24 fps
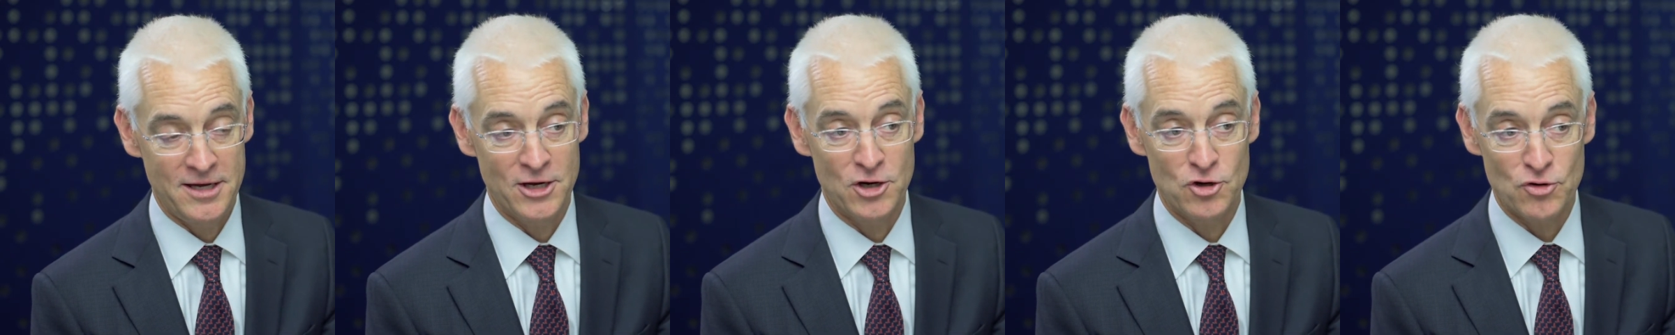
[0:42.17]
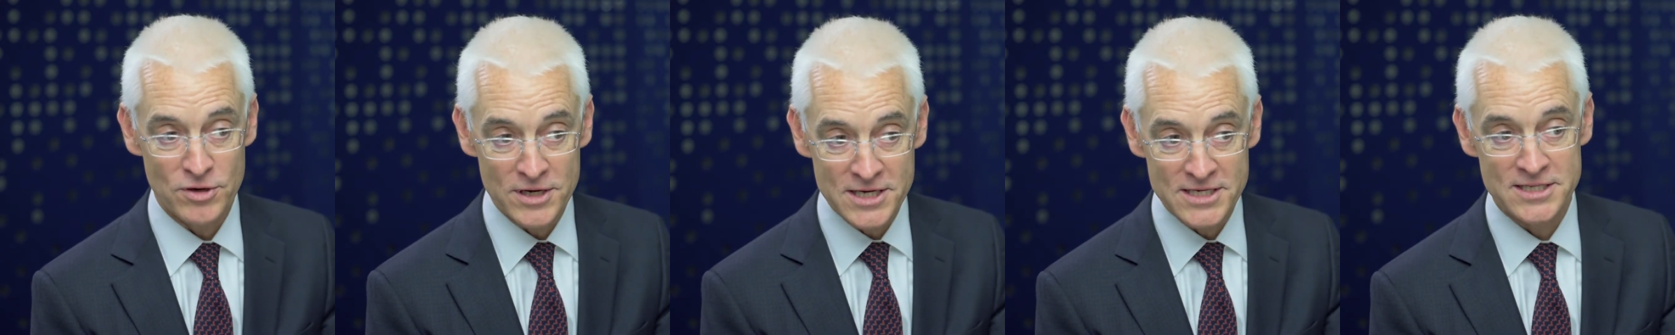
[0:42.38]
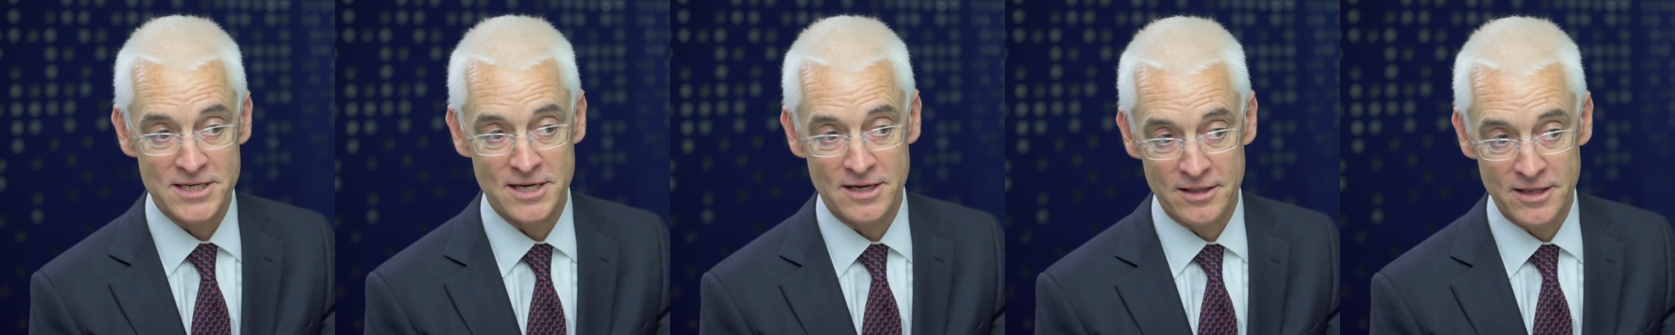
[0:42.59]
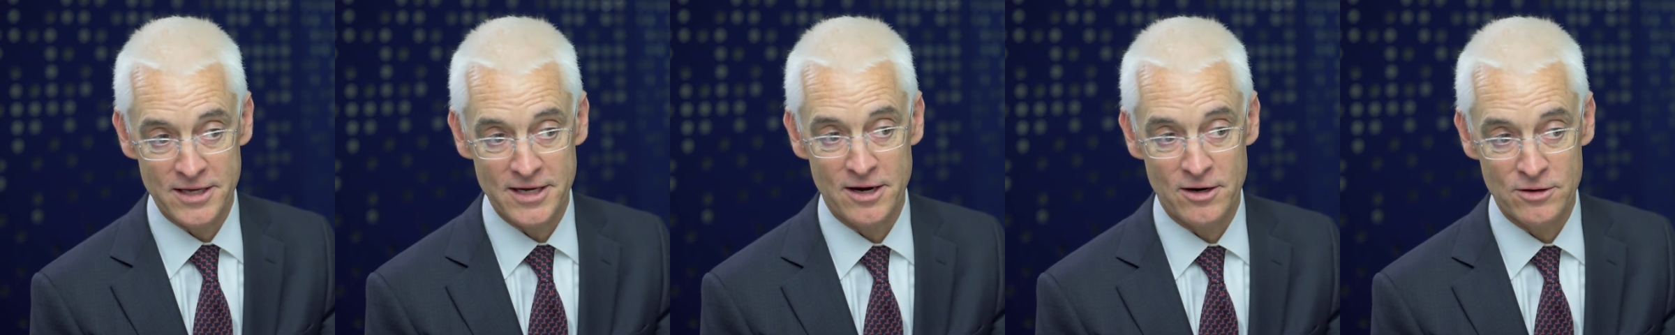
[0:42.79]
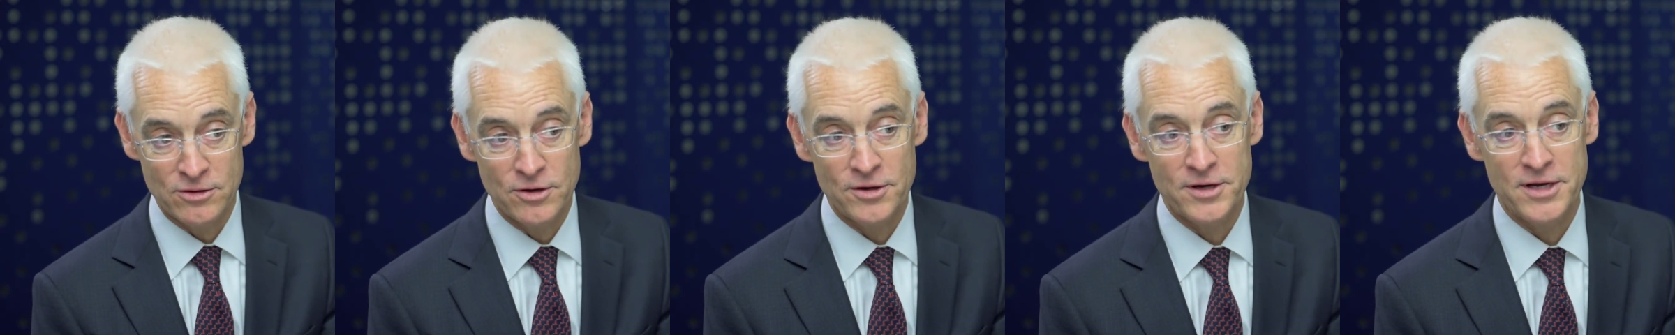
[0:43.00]

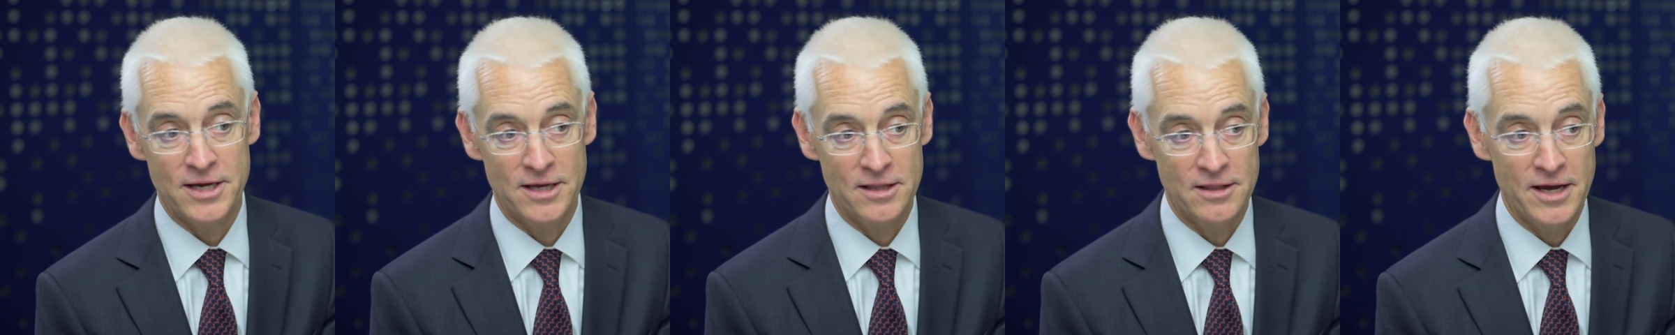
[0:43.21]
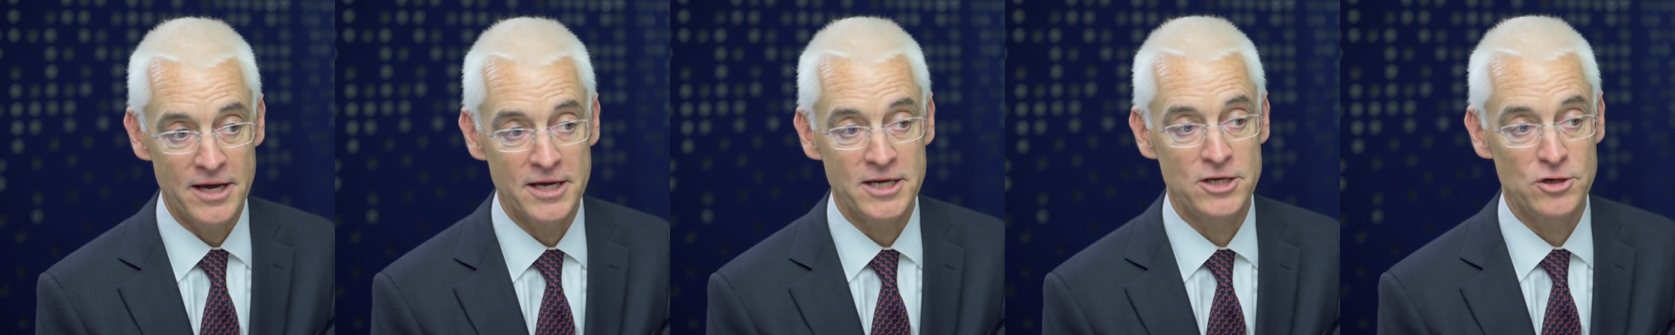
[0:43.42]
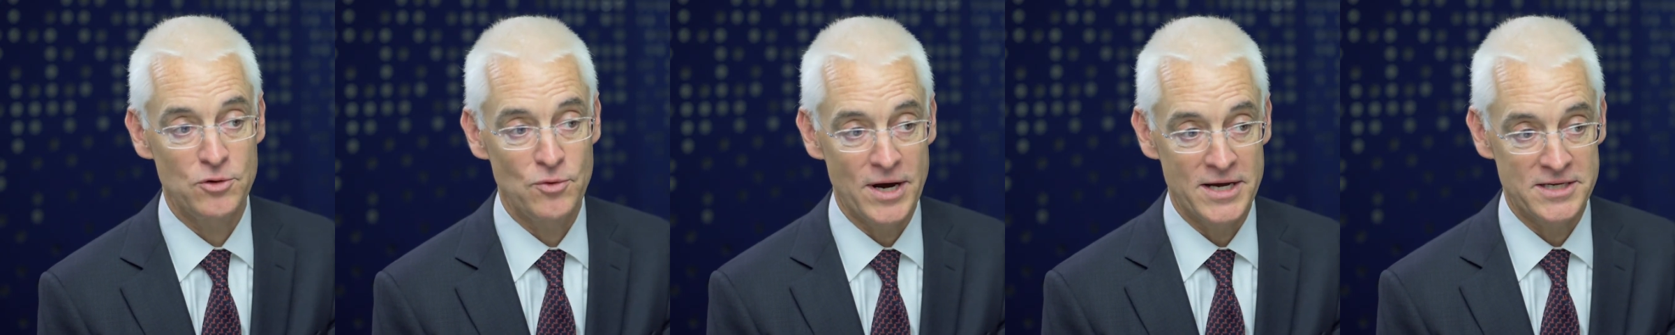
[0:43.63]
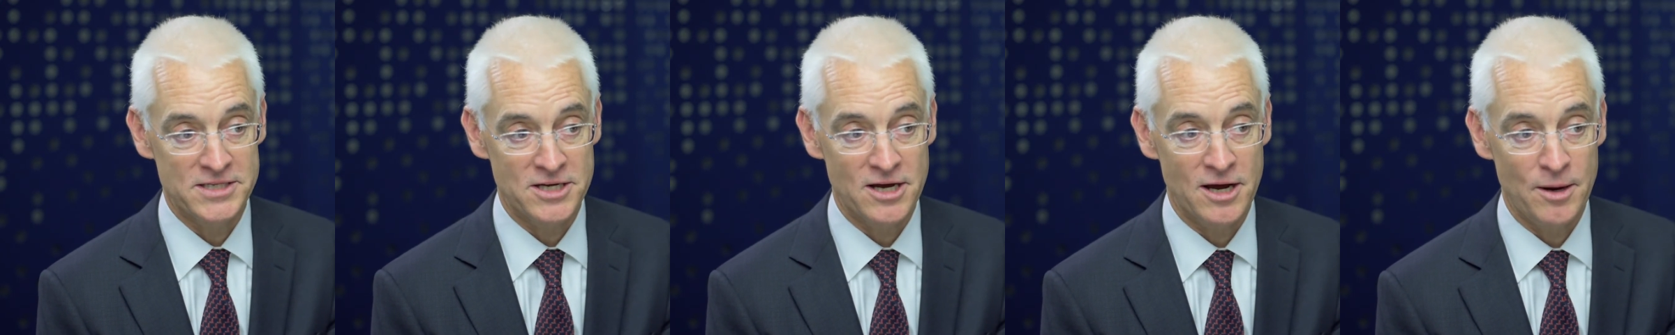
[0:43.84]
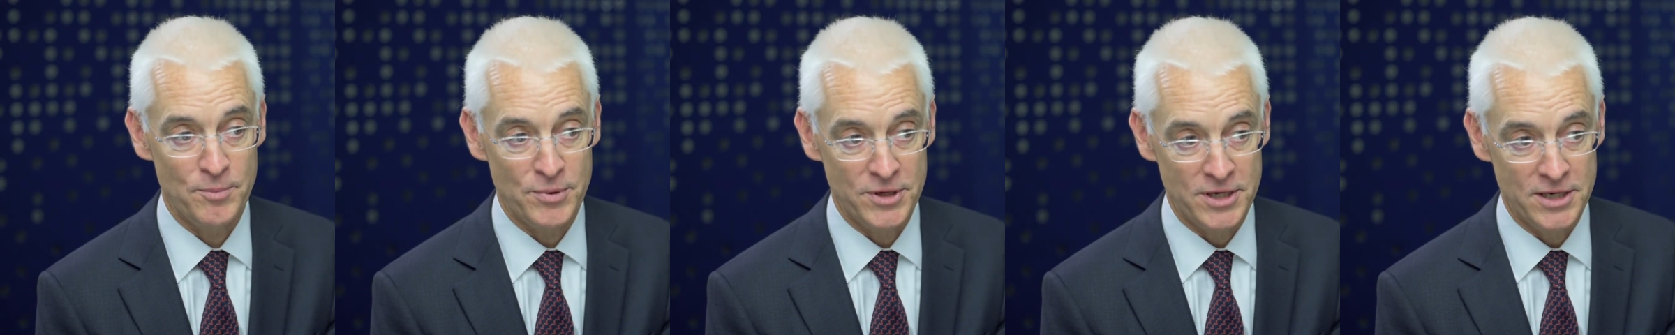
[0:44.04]
increasingly are looking like U.S.
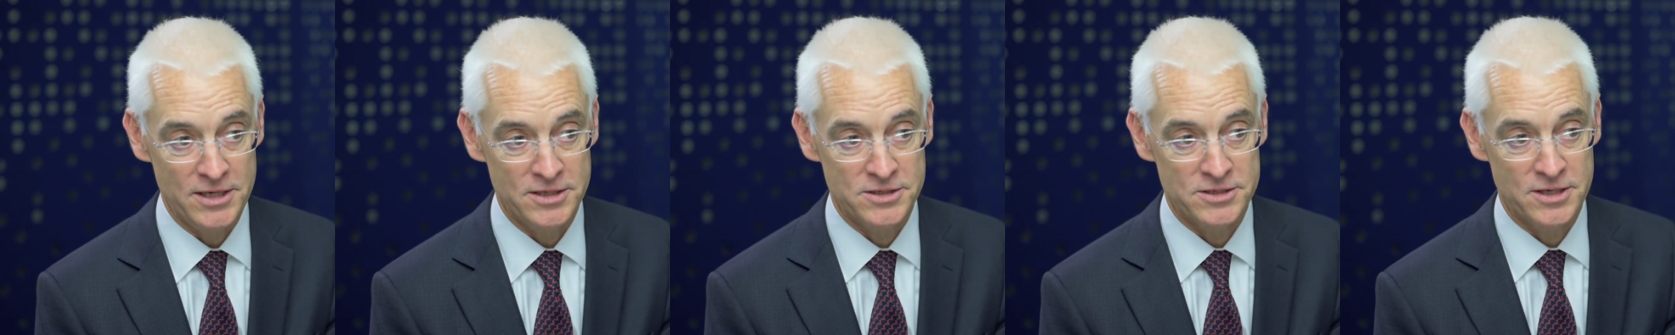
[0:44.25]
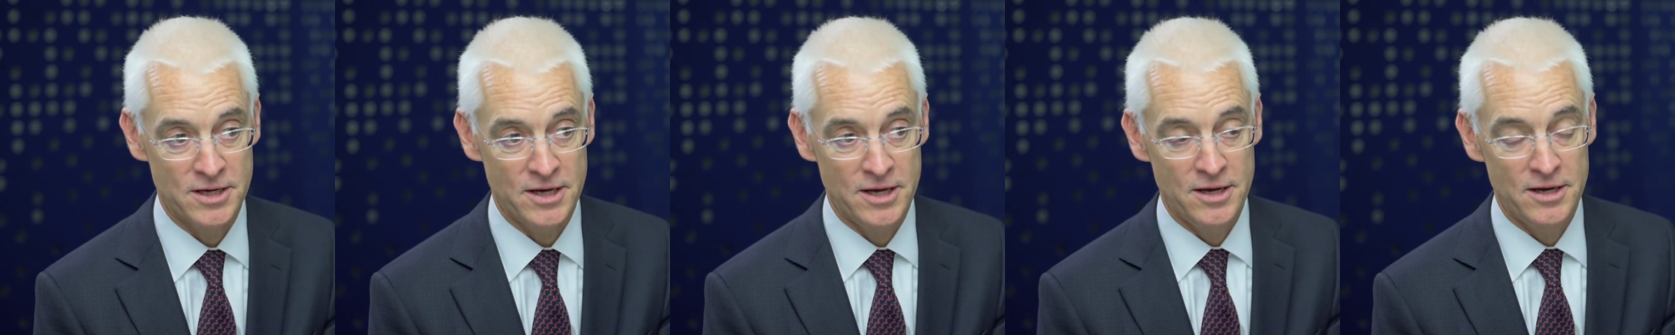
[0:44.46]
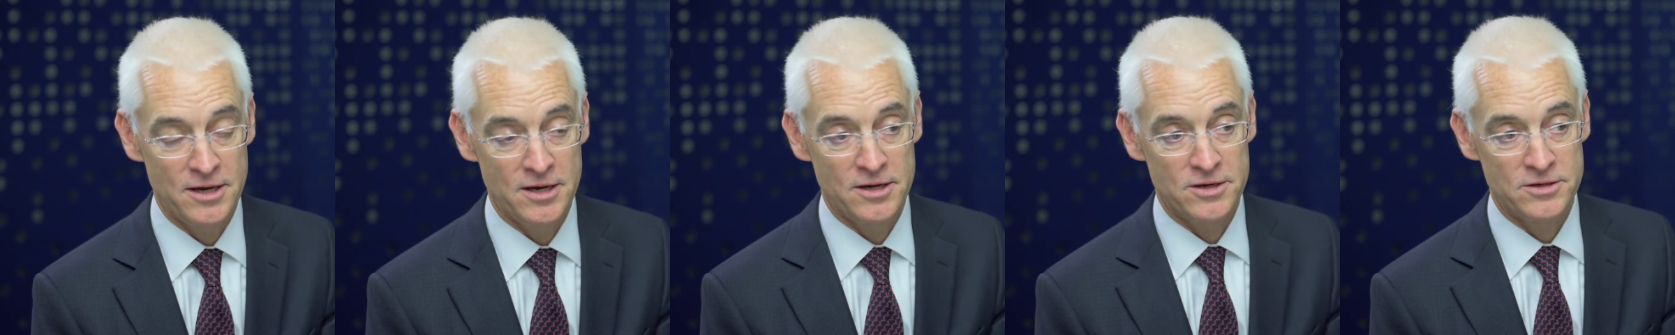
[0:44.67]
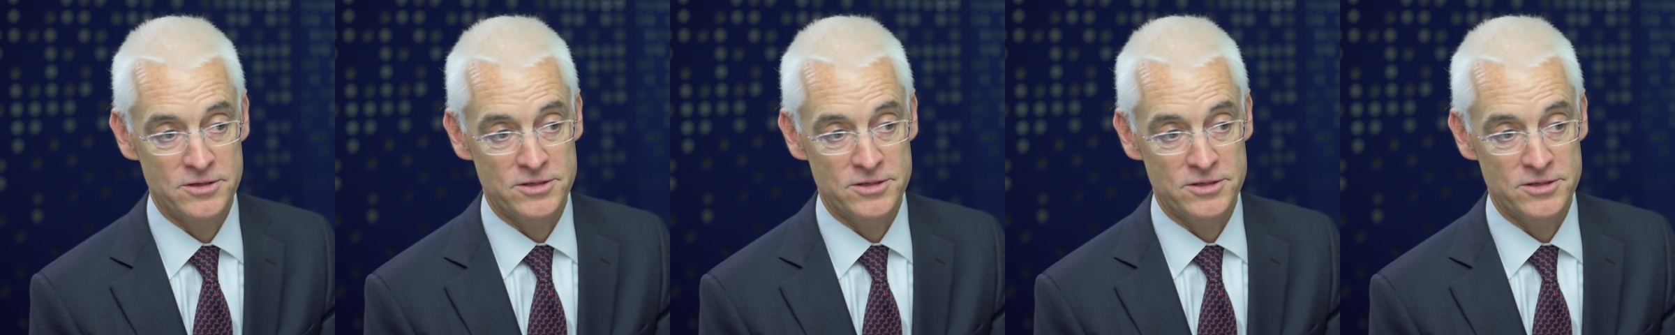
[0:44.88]
companies.